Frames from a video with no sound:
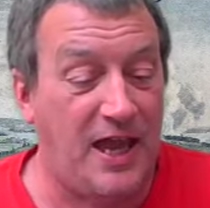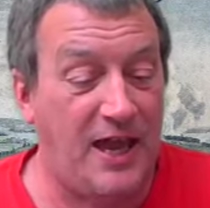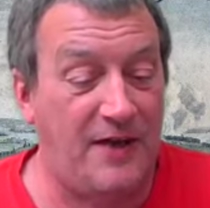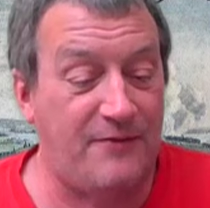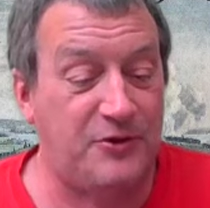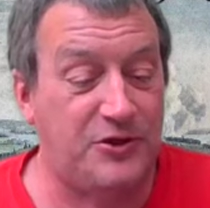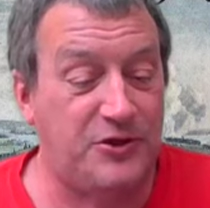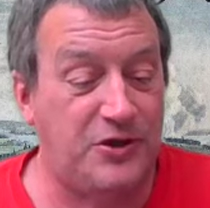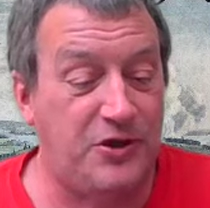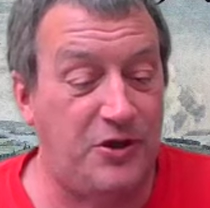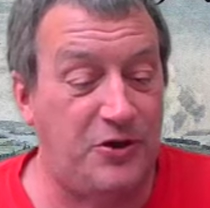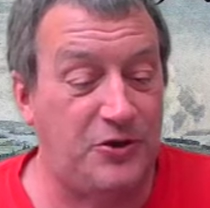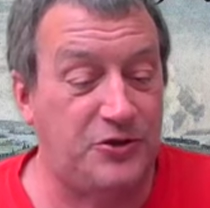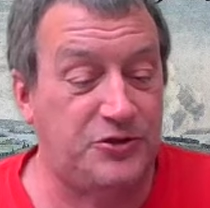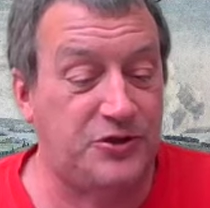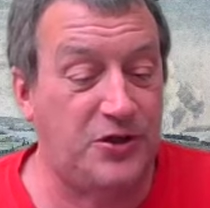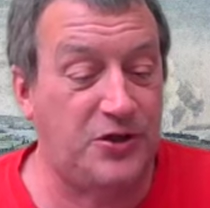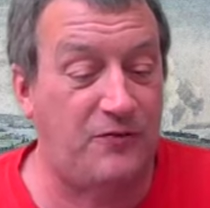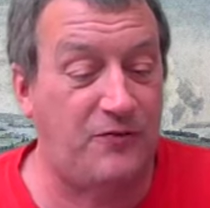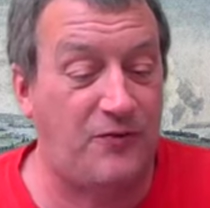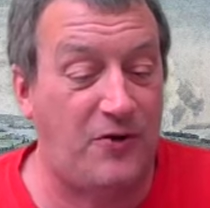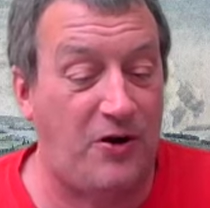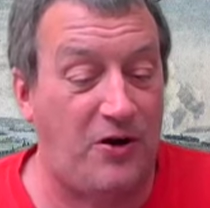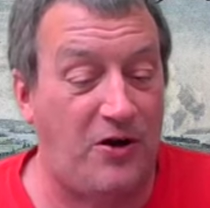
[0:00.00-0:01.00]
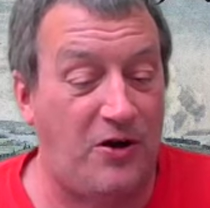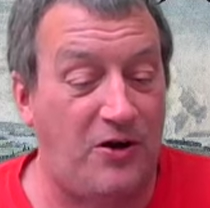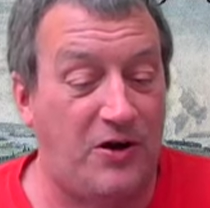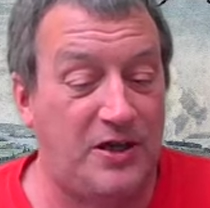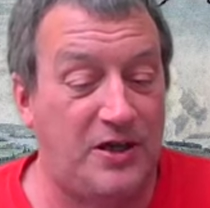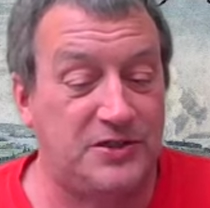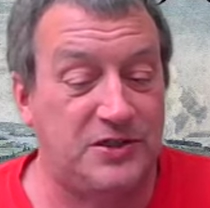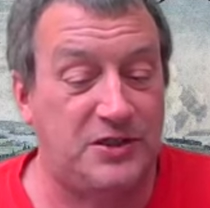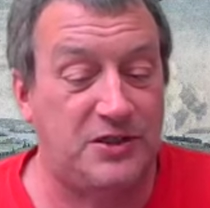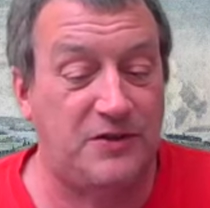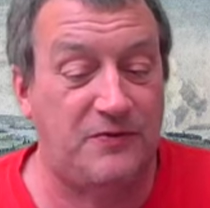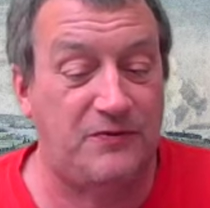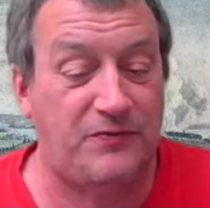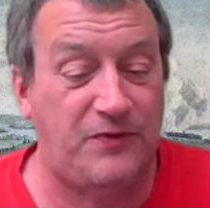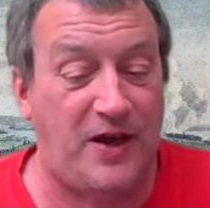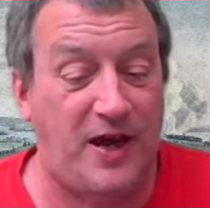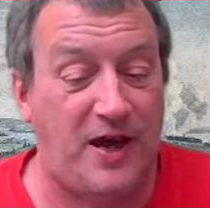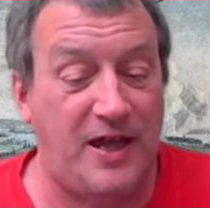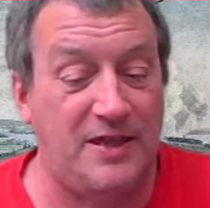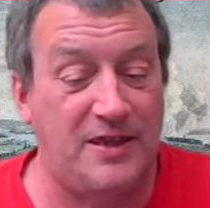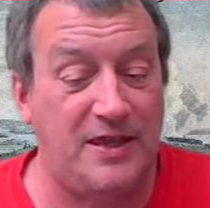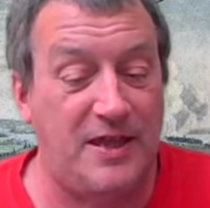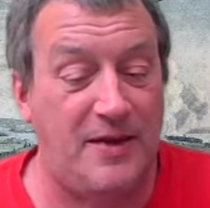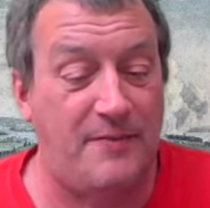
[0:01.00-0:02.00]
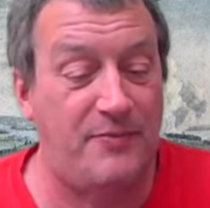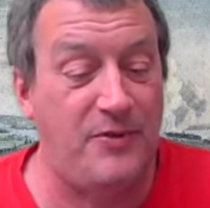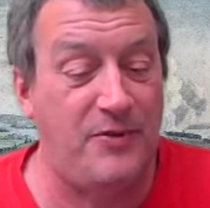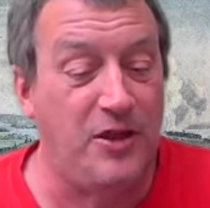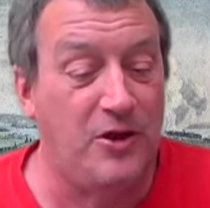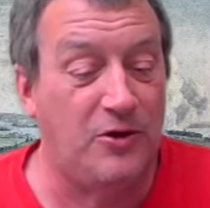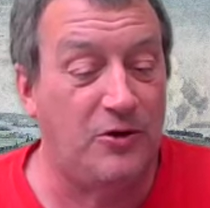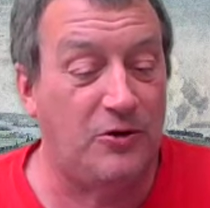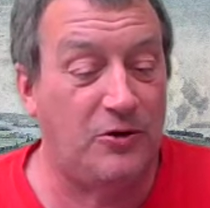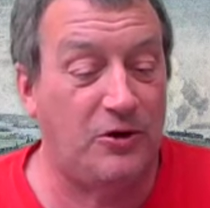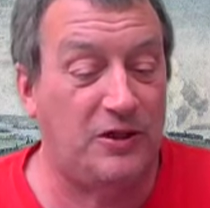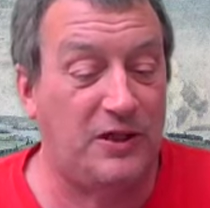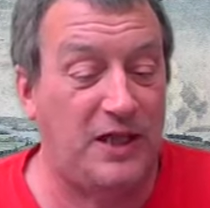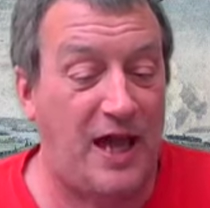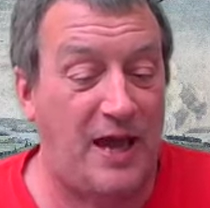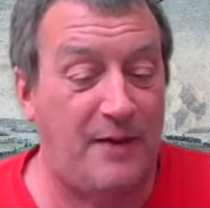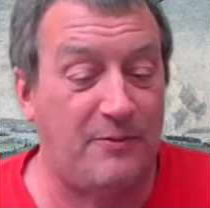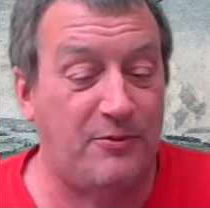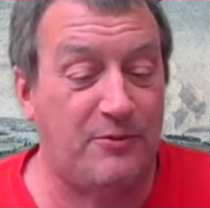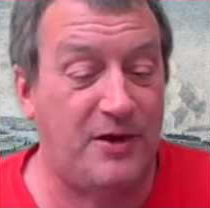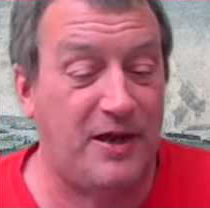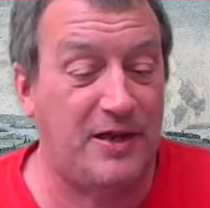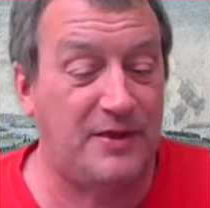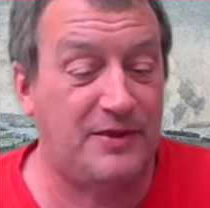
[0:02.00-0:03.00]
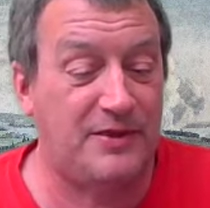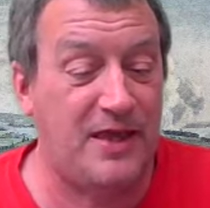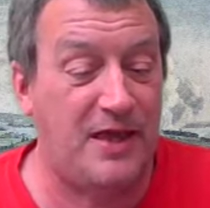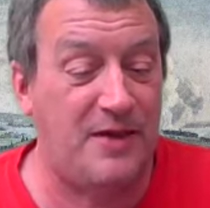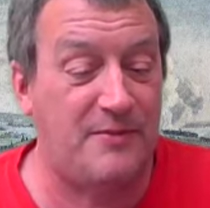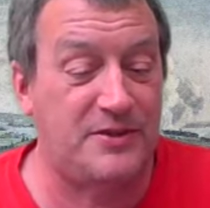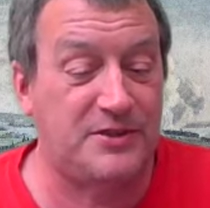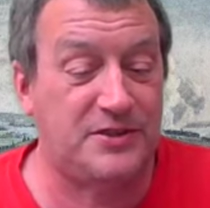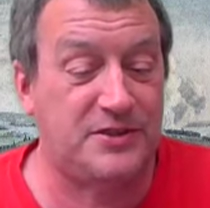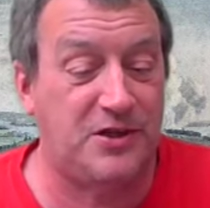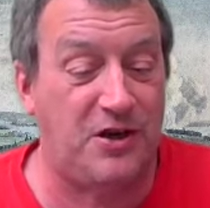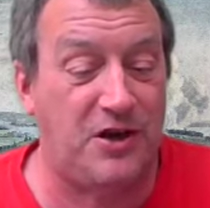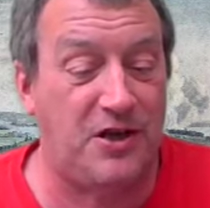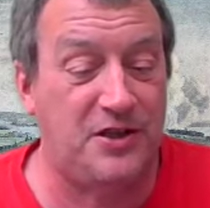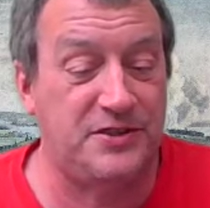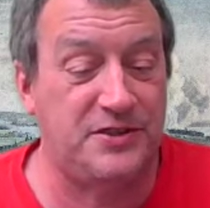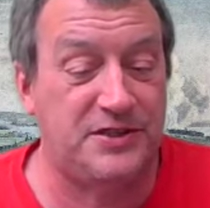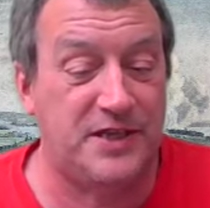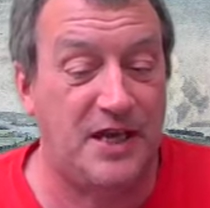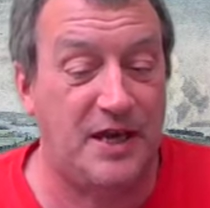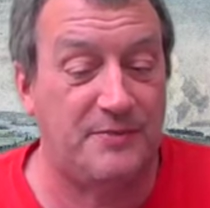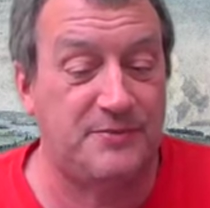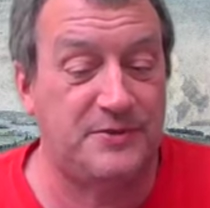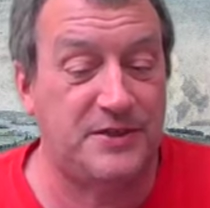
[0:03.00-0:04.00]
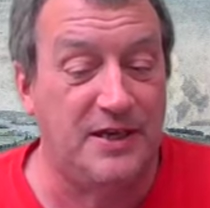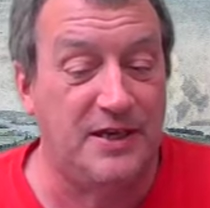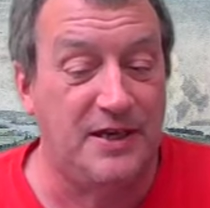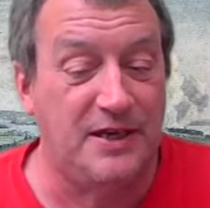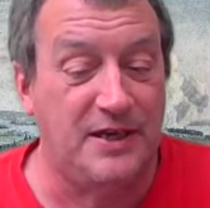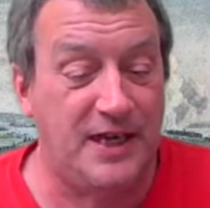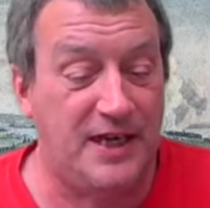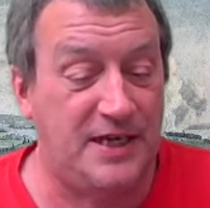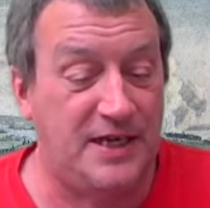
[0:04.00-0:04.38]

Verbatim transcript: ever to go so far as to define them or elaborate them as concepts.